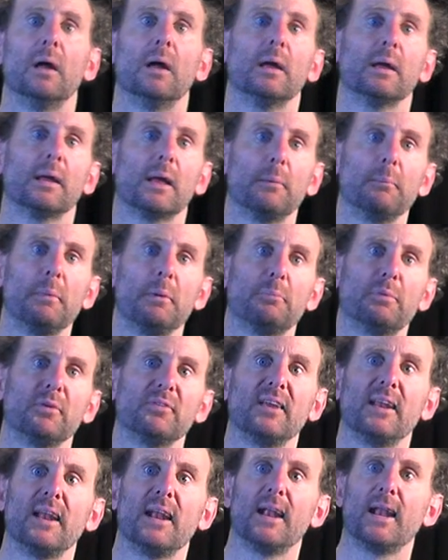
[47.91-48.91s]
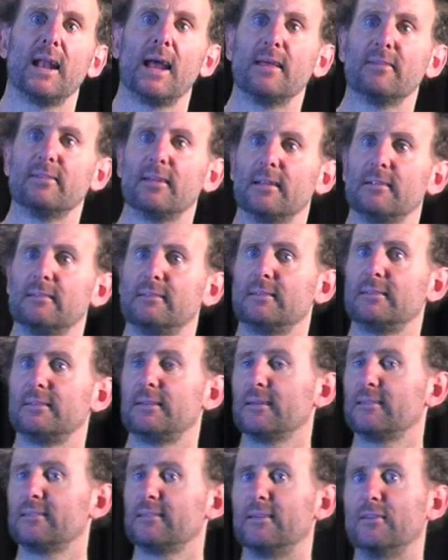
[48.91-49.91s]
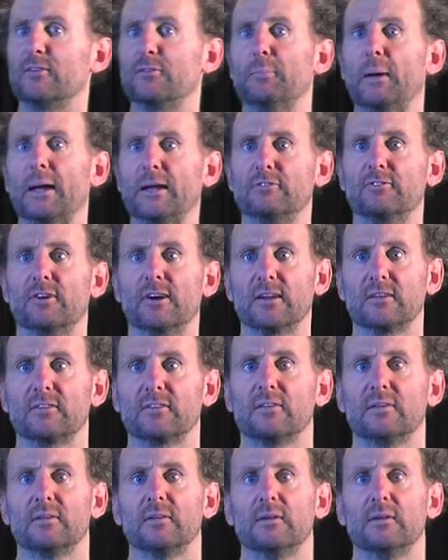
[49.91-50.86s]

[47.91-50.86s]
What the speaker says: can be presented as a distance matrix.